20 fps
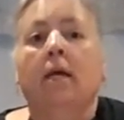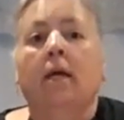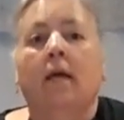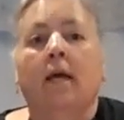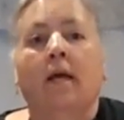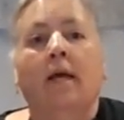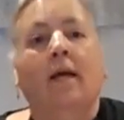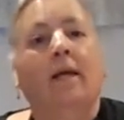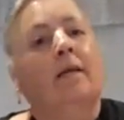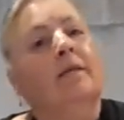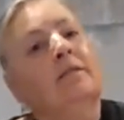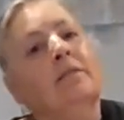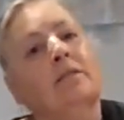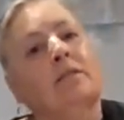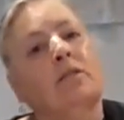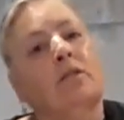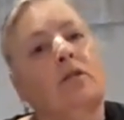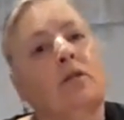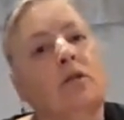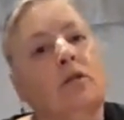and
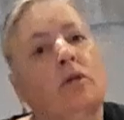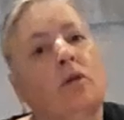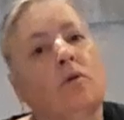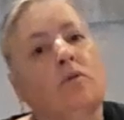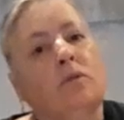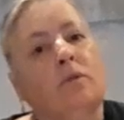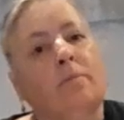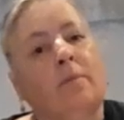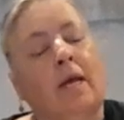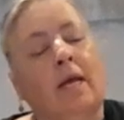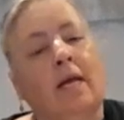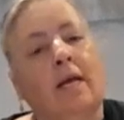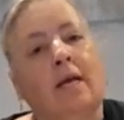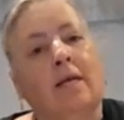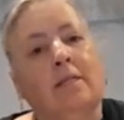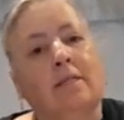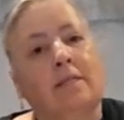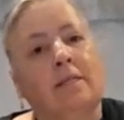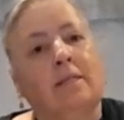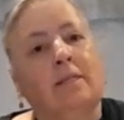go to my
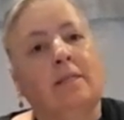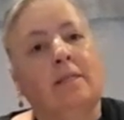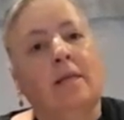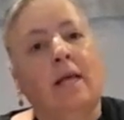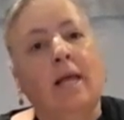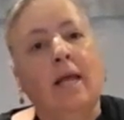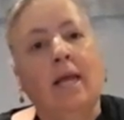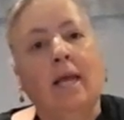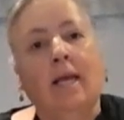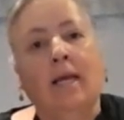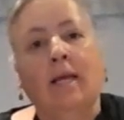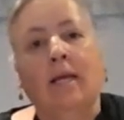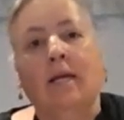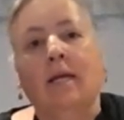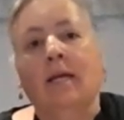cousin's lake